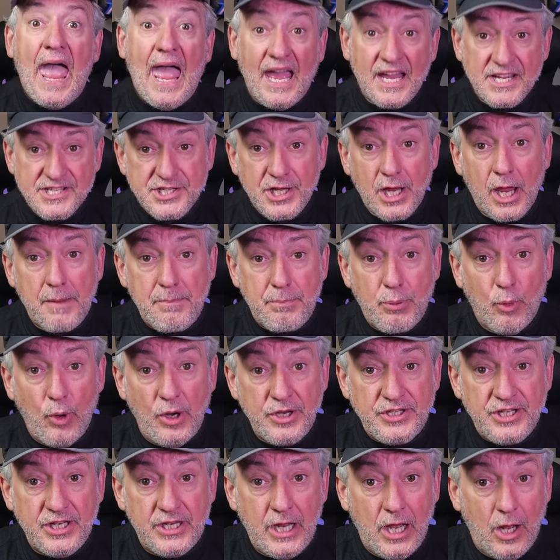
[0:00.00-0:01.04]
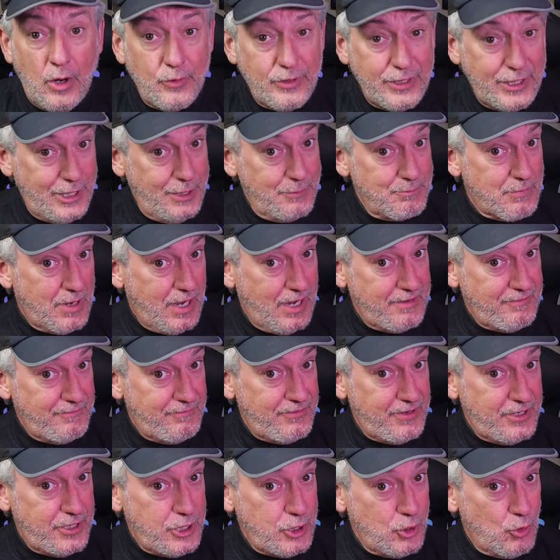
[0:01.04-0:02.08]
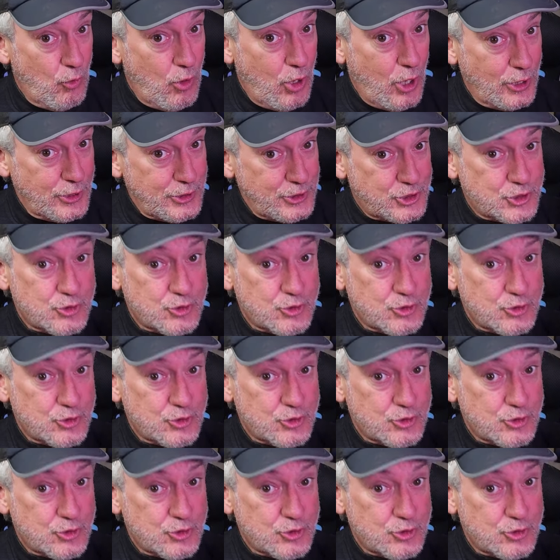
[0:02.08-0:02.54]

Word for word: As I pointed out in my video on